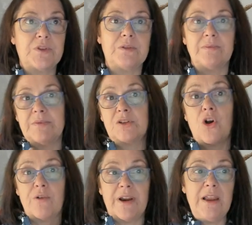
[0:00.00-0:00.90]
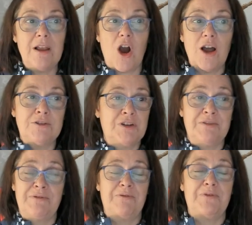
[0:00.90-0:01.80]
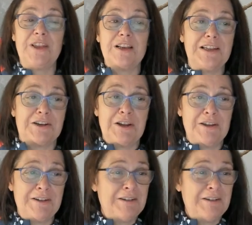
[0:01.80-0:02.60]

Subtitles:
Sorry, I feel it.